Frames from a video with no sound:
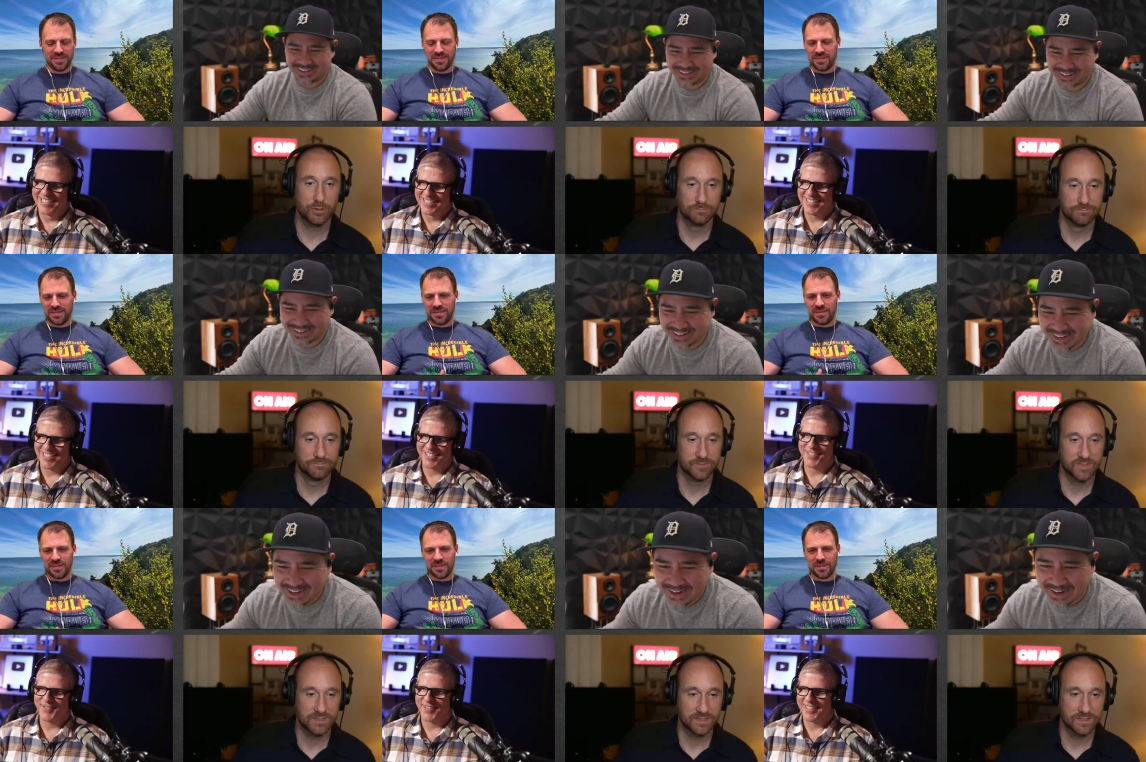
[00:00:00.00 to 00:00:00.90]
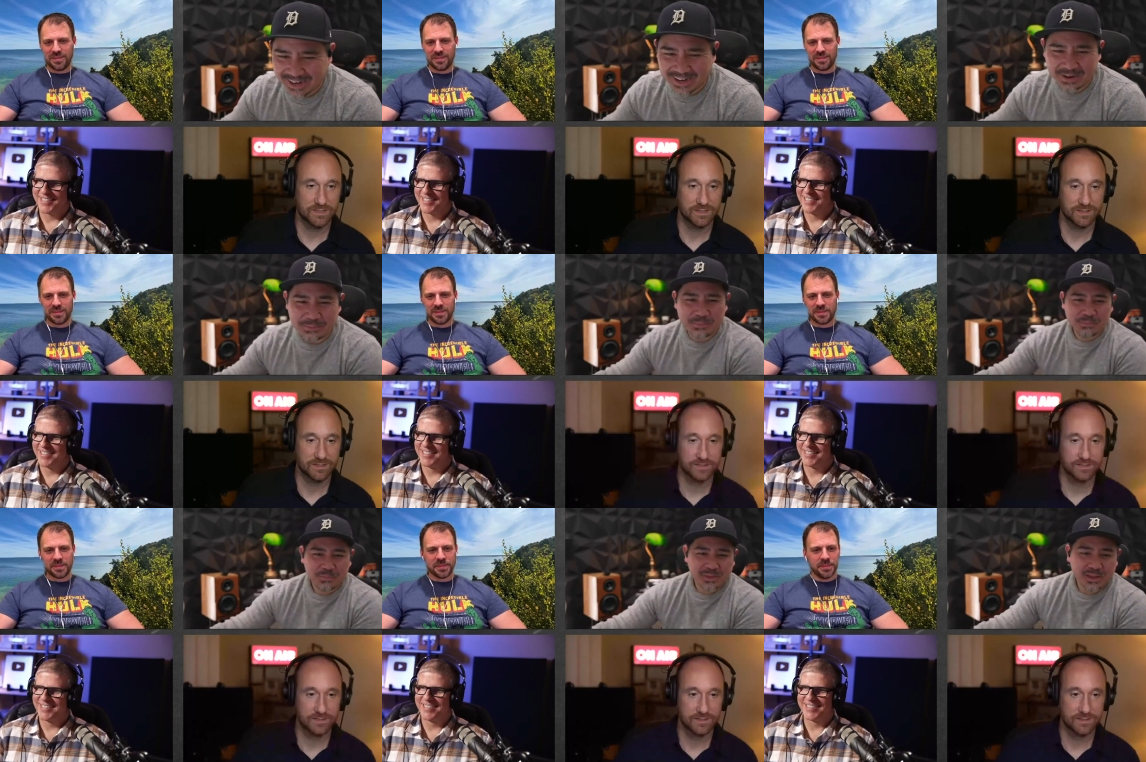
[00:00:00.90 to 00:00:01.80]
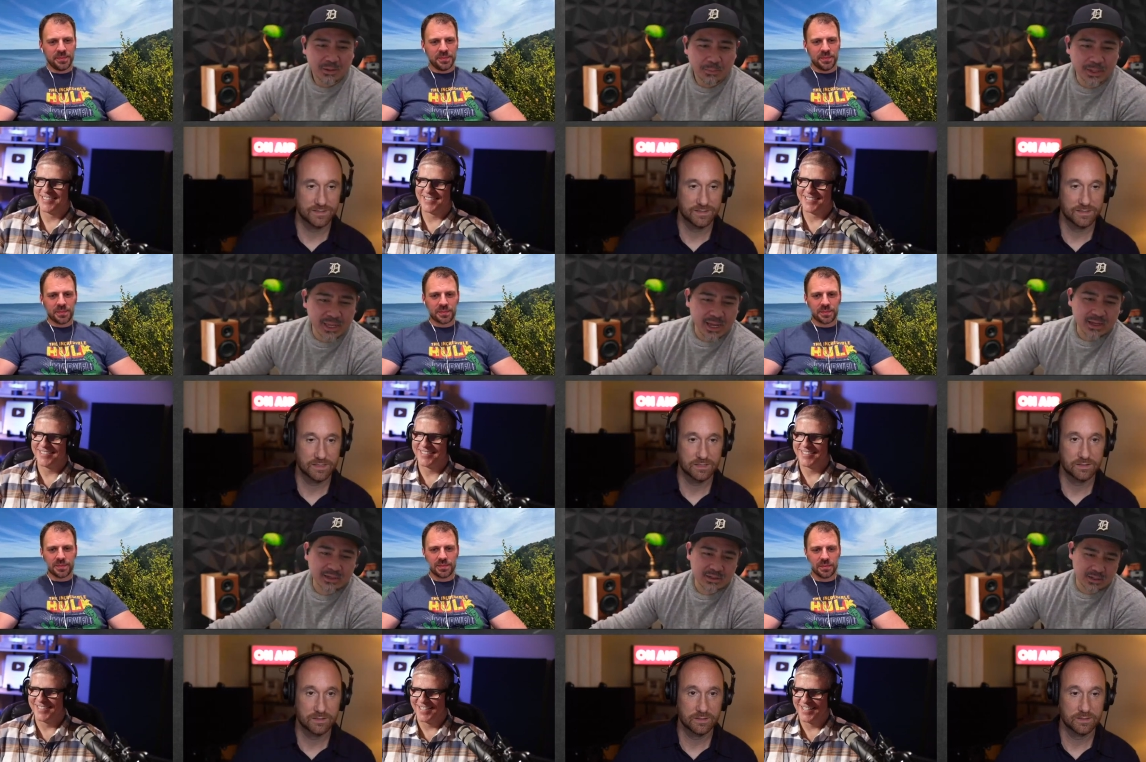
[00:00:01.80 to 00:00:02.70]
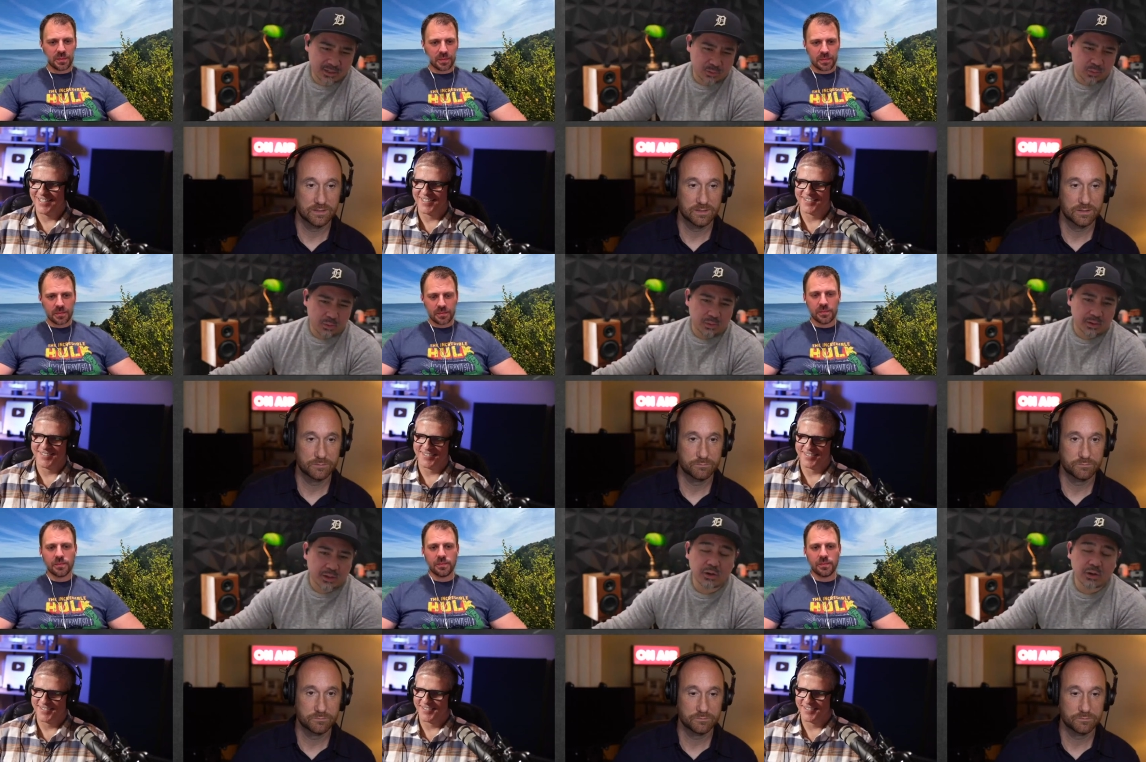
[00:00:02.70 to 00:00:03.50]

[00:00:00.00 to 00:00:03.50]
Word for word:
Speaker 1: That's funny. Um, but yeah, uh, where were we?